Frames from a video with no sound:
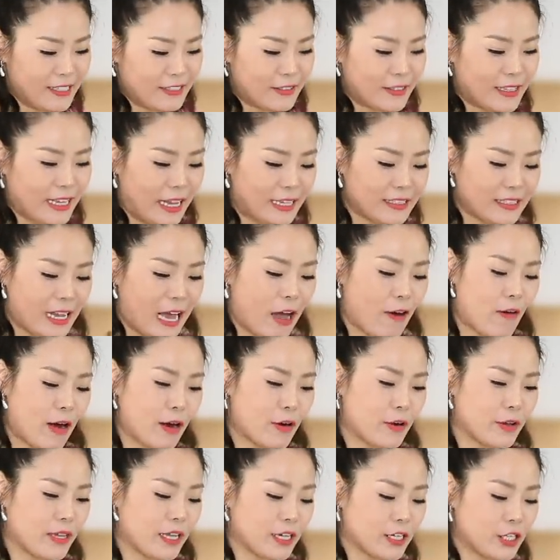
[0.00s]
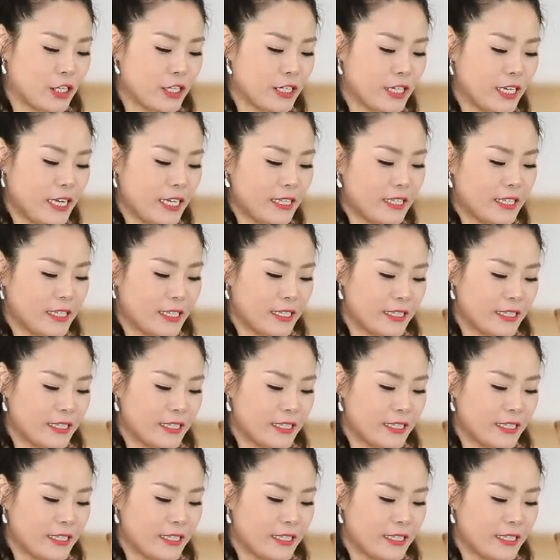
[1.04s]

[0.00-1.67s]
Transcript: So that's how I'm gonna cook it.